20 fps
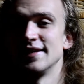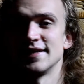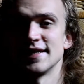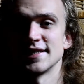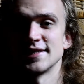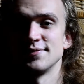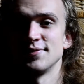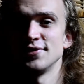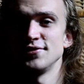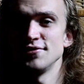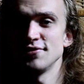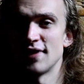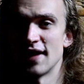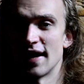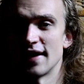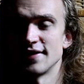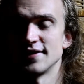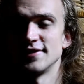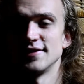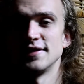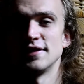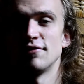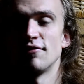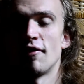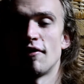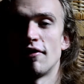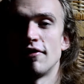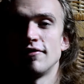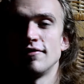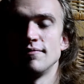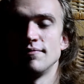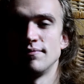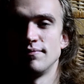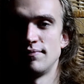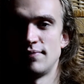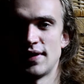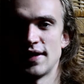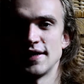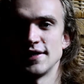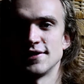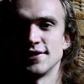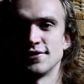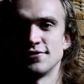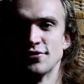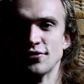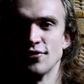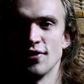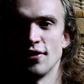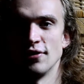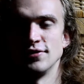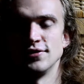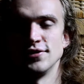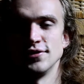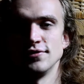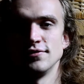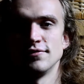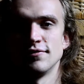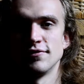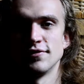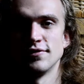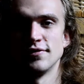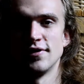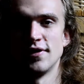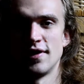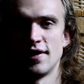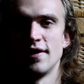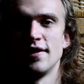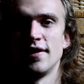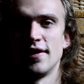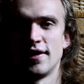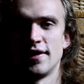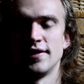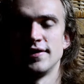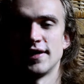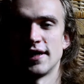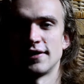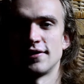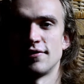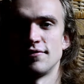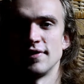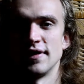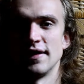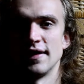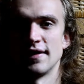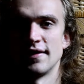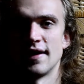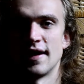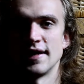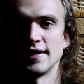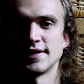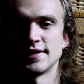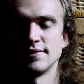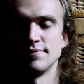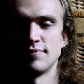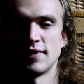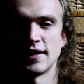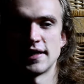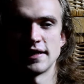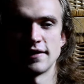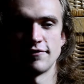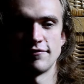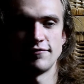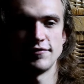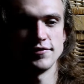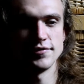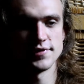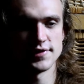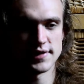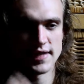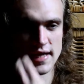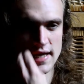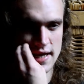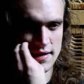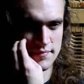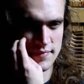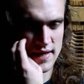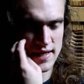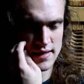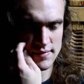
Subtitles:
and that's what you get. There are places to go to that are really nice, but if you stay